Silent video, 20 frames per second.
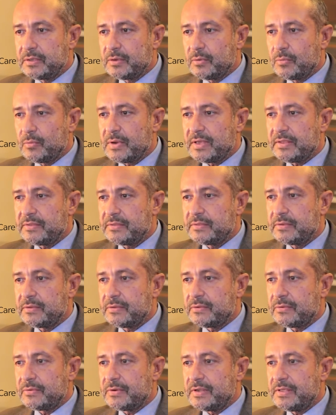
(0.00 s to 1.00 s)
when
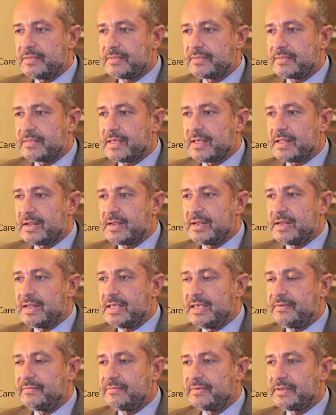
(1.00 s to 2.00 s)
there is a
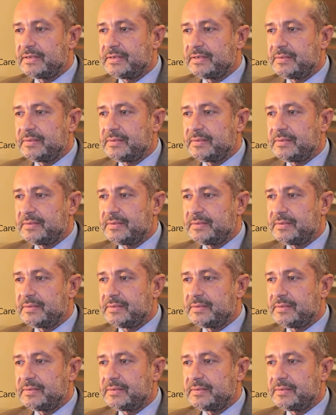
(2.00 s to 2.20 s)
lively